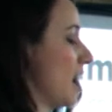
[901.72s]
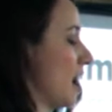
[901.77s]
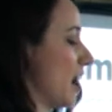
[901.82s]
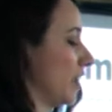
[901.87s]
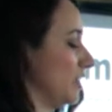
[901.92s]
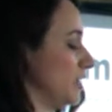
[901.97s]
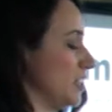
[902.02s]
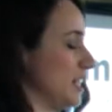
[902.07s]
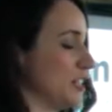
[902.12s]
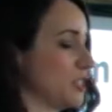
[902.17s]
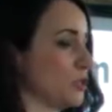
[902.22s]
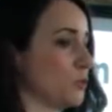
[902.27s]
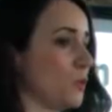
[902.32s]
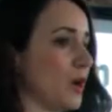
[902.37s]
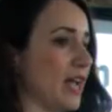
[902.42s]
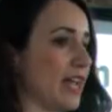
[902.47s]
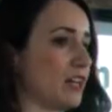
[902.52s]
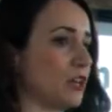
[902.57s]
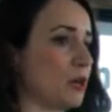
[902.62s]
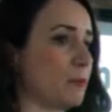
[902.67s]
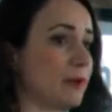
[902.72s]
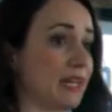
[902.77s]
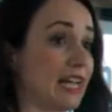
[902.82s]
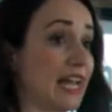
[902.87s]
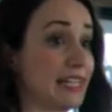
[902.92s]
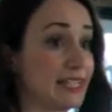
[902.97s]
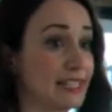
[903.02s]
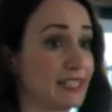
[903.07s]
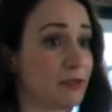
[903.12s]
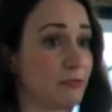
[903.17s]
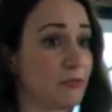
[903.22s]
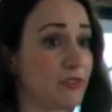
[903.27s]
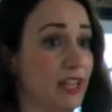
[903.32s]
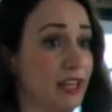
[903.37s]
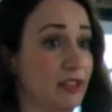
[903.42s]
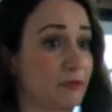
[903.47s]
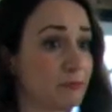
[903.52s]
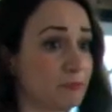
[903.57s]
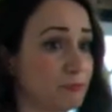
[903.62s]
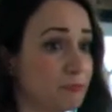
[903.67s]
and you need to weigh it up against
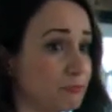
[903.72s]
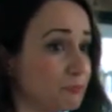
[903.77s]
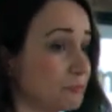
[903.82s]
something.